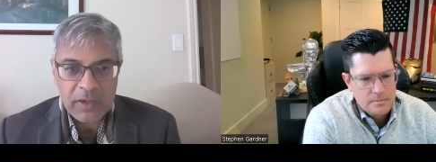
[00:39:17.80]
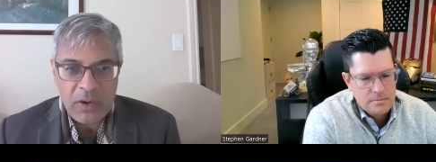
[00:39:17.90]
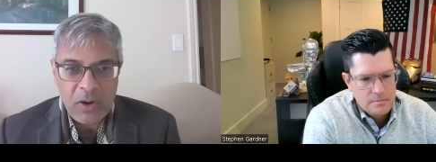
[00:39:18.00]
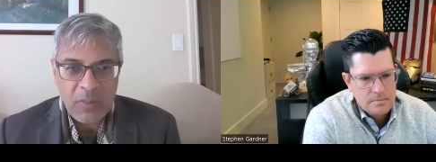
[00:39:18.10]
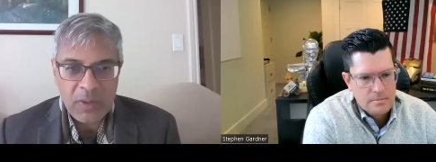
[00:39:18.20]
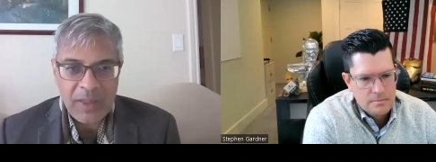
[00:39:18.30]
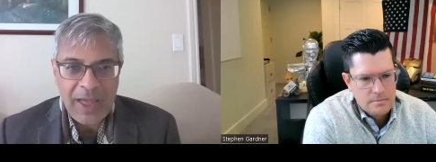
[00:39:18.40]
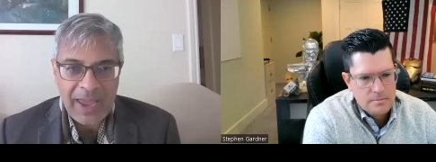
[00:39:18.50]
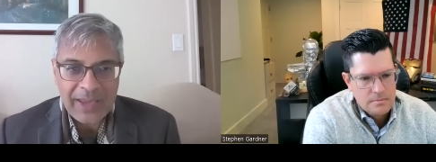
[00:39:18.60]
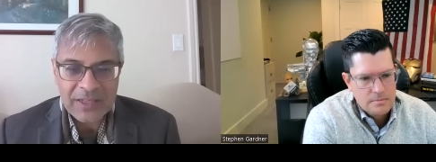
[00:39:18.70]
Speaker 1: it a noble
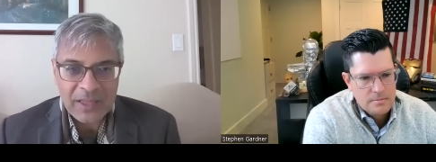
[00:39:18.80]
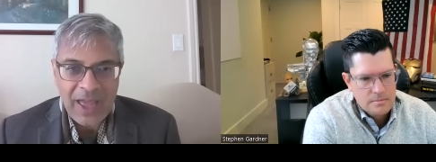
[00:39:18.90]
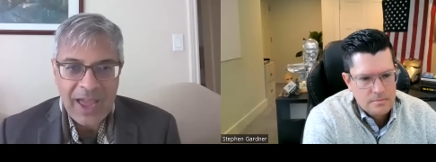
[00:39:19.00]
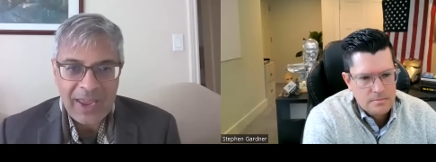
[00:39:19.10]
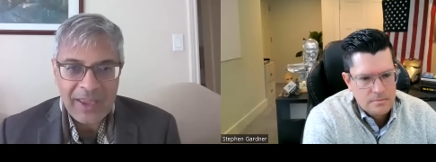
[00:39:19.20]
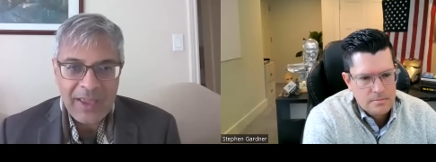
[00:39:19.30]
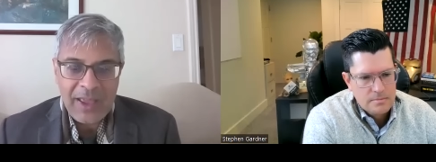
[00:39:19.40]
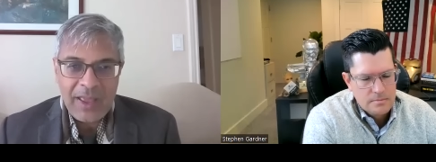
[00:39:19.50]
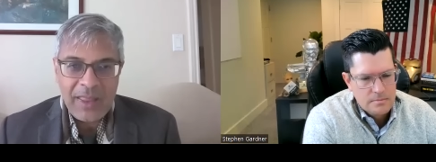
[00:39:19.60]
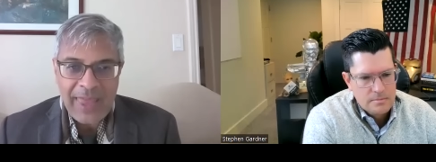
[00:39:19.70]
lie. It's a lie.
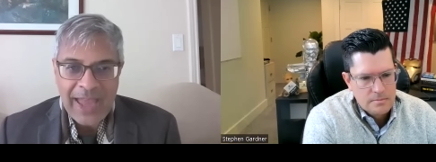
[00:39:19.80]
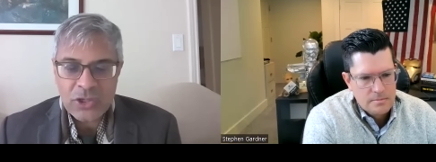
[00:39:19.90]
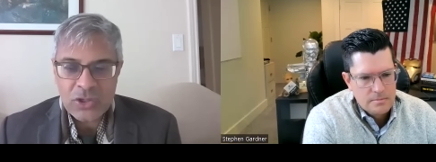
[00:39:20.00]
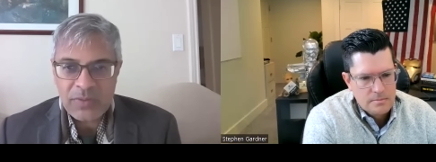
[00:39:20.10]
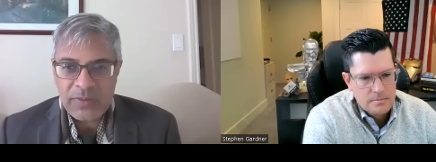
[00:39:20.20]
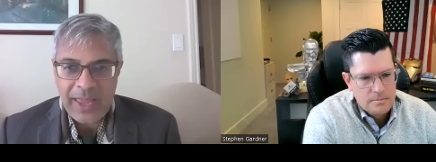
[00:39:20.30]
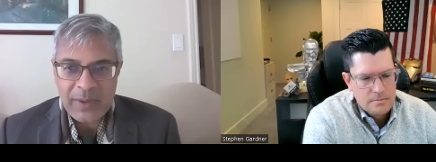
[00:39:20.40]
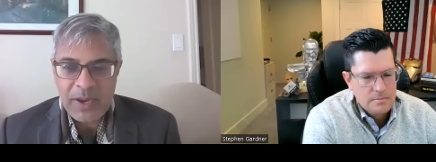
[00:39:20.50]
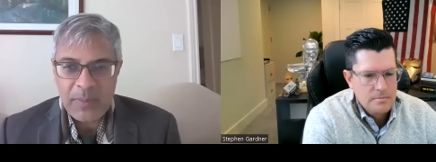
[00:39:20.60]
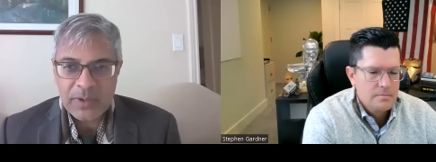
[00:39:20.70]
That should have
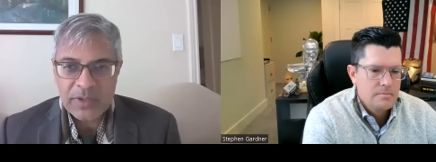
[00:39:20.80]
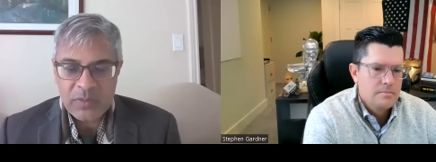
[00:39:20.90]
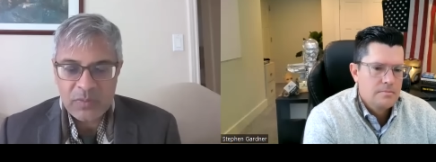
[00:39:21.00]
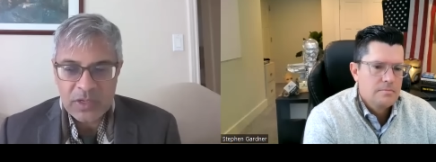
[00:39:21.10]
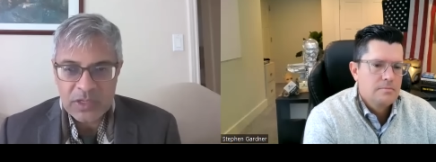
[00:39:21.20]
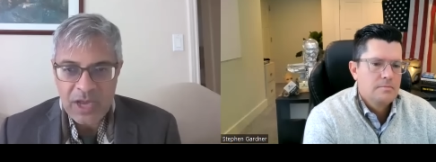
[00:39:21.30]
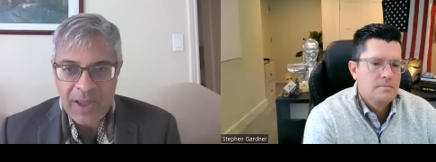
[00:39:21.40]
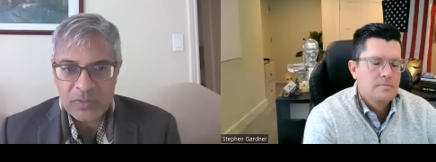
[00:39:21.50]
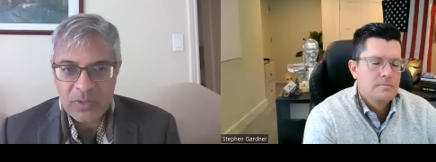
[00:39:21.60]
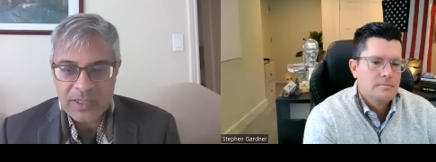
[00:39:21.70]
led people to to
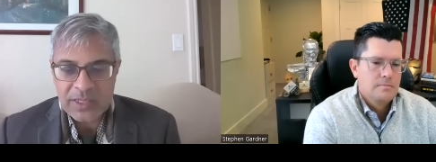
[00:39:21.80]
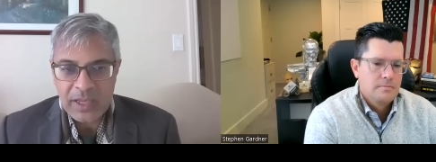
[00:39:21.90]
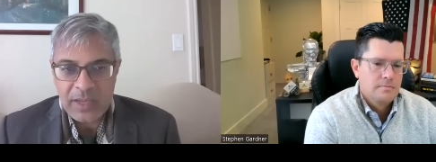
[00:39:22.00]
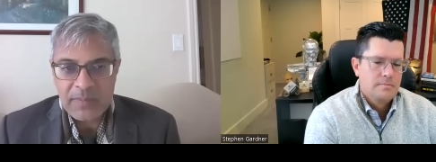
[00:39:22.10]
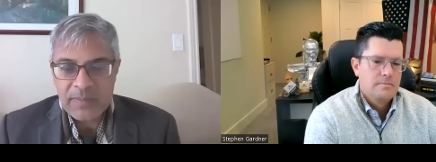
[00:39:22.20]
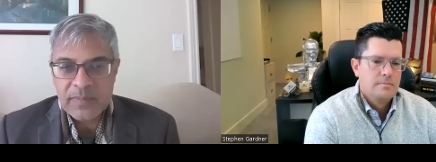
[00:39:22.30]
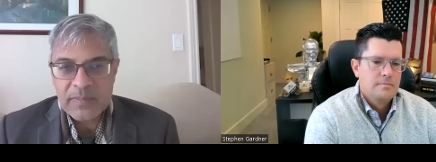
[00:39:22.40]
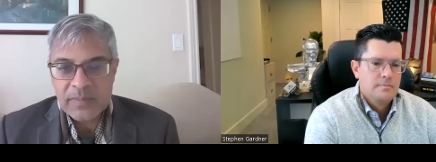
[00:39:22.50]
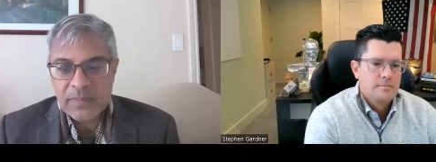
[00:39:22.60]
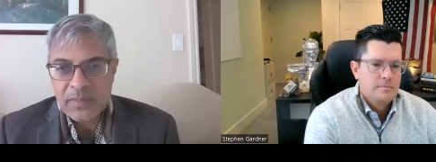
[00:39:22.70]
stop trusting him.
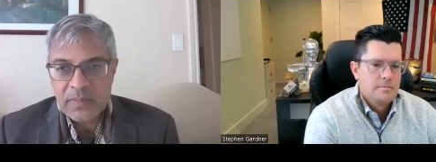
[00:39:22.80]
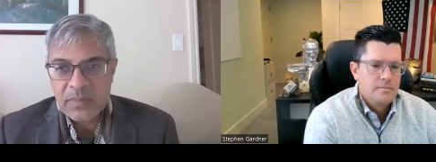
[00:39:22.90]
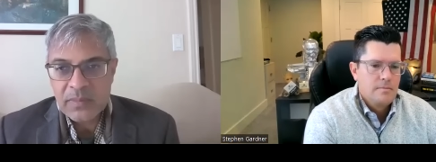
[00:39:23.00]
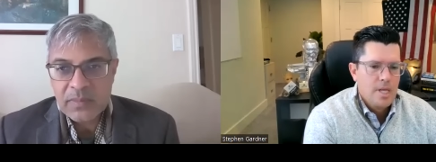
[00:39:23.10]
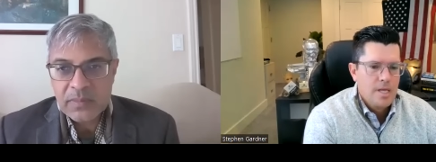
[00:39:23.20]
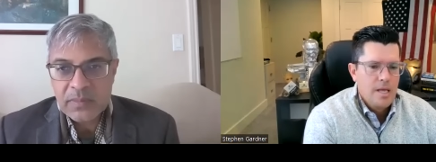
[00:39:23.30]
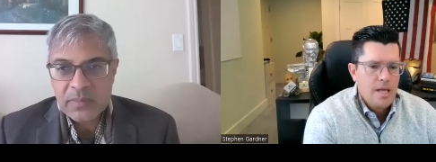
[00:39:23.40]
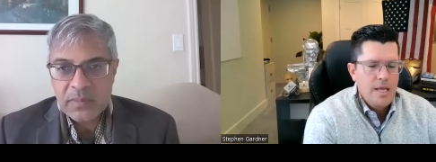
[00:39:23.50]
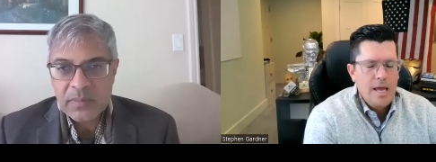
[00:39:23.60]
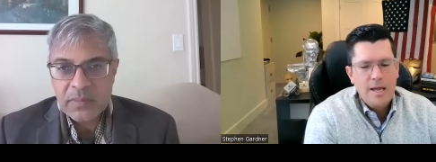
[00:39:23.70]

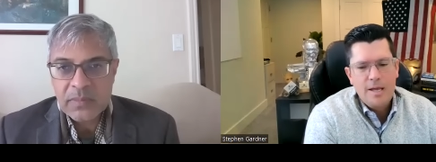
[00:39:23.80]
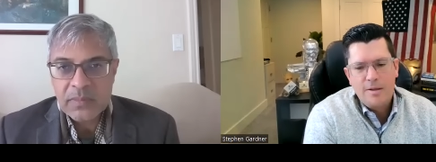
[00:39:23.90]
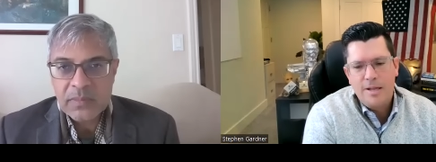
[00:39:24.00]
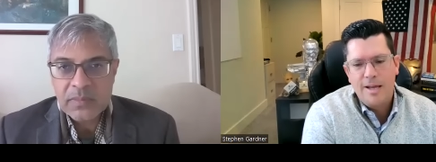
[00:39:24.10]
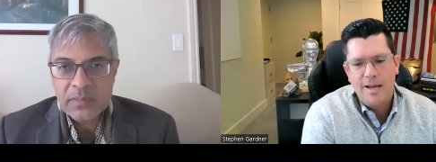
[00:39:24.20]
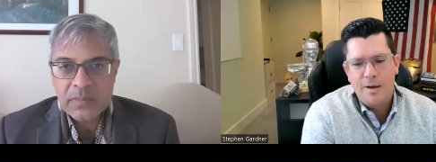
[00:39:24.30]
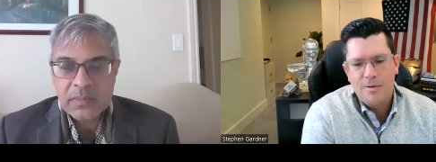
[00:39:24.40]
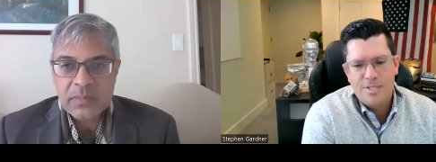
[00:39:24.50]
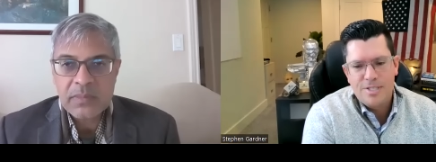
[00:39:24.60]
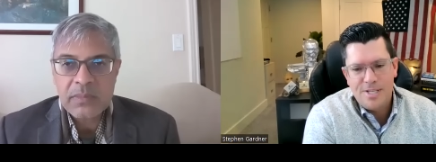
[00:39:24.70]
Speaker 2: Yeah, it,
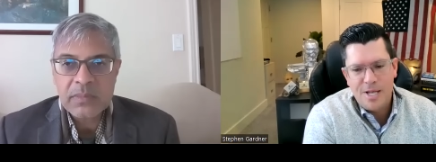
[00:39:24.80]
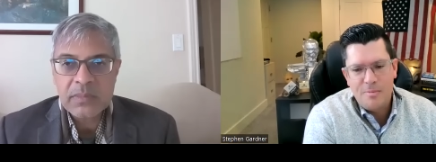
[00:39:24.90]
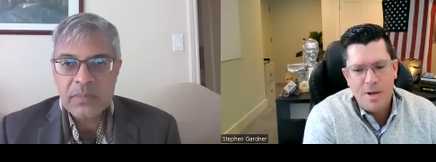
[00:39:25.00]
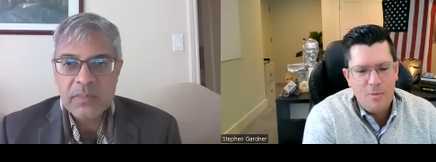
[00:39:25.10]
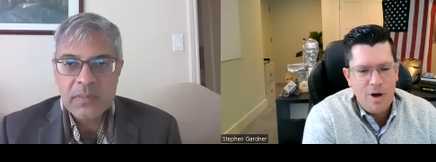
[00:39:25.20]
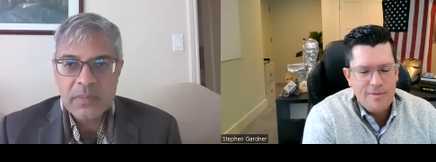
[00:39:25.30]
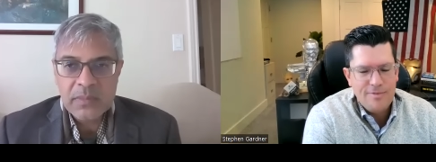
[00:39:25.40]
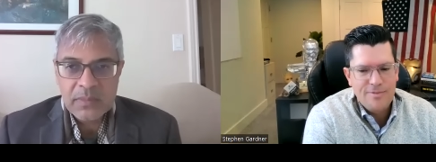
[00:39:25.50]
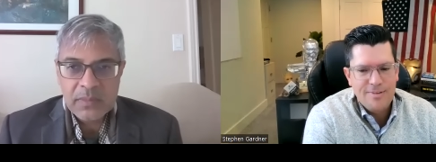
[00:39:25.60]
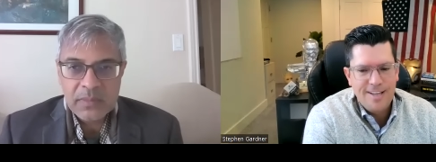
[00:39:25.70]
I was just telling my
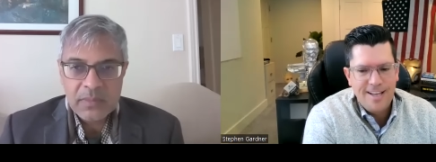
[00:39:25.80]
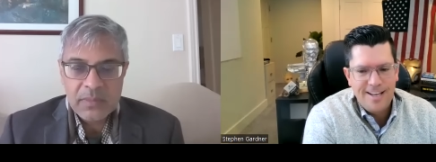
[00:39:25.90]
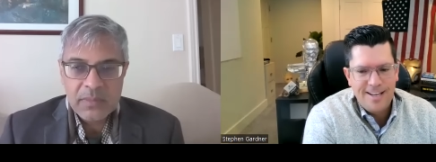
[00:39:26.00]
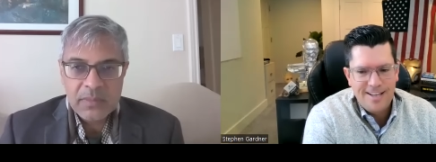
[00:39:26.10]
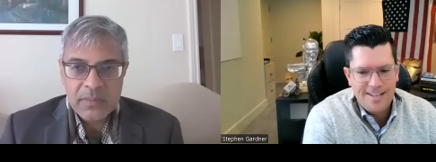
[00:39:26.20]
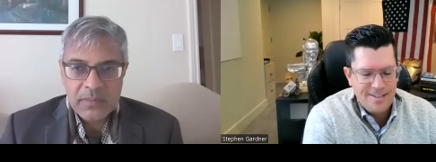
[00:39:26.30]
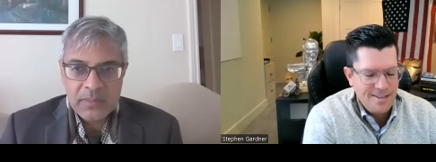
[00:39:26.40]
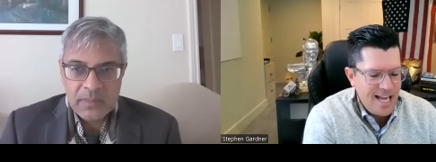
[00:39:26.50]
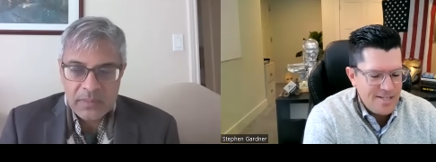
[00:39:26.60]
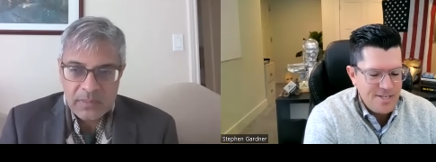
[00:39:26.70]
wife
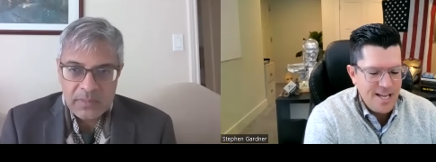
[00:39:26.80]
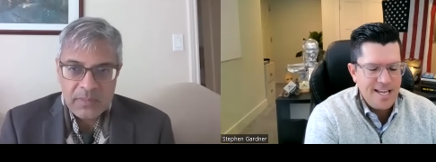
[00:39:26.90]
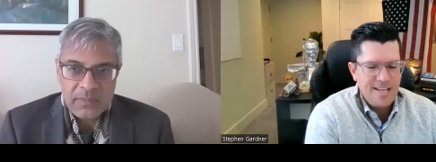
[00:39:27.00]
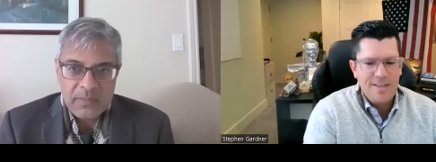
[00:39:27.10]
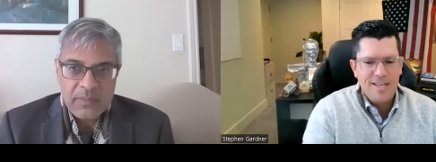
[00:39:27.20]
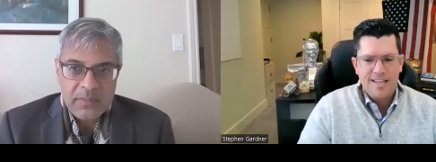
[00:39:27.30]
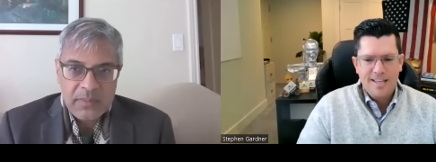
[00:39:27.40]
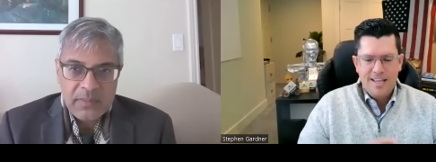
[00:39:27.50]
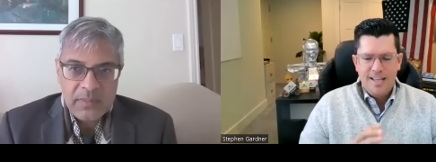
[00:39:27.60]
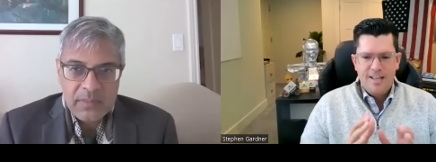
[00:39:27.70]
uh, last night that
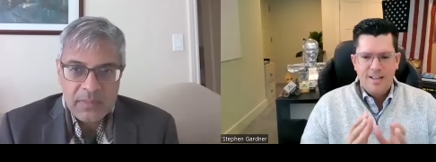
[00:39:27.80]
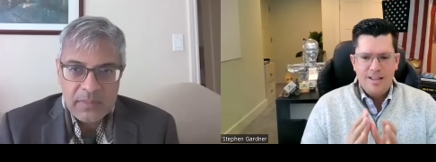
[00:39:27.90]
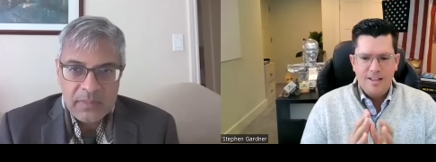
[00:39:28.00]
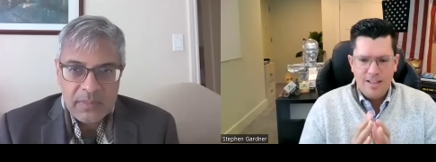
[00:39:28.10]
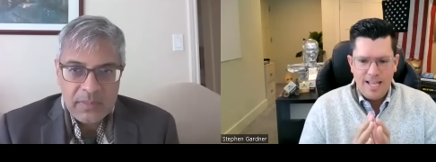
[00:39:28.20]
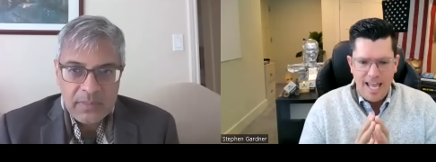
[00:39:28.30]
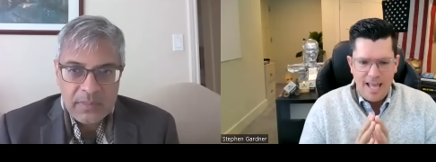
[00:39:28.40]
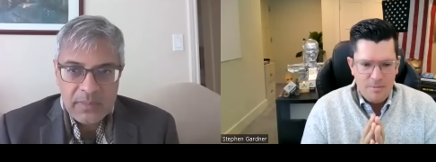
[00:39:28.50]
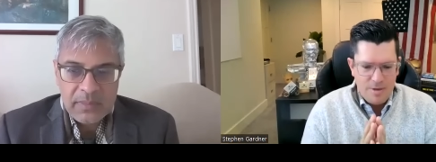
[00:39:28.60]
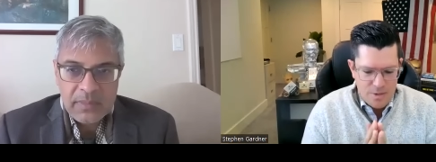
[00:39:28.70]
like
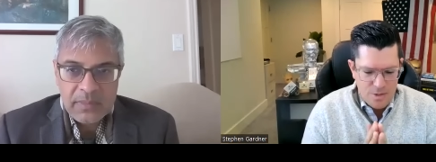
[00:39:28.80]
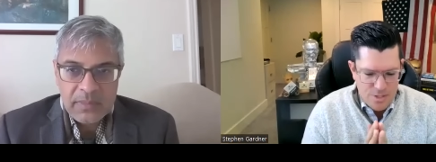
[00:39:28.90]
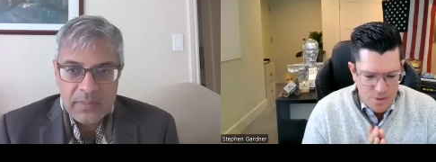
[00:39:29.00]
elementary